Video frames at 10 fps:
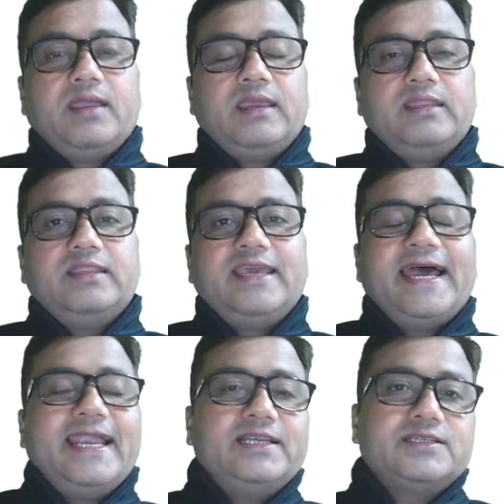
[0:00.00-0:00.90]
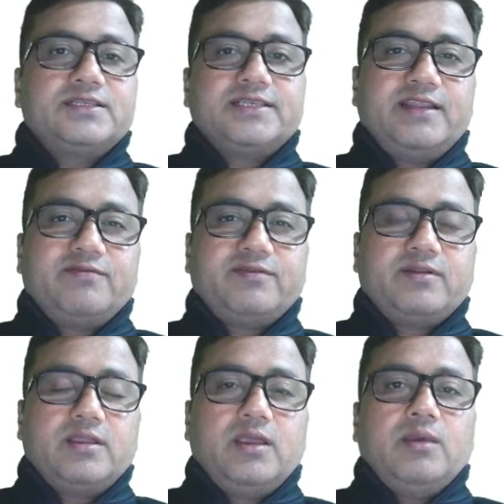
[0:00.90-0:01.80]
in the hands itself,
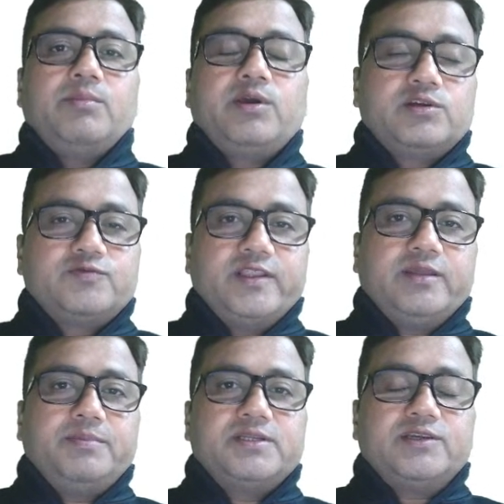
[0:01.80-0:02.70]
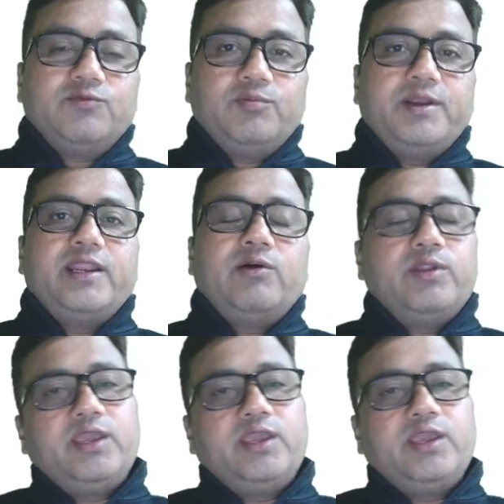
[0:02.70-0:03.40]
because when the person would be drowning,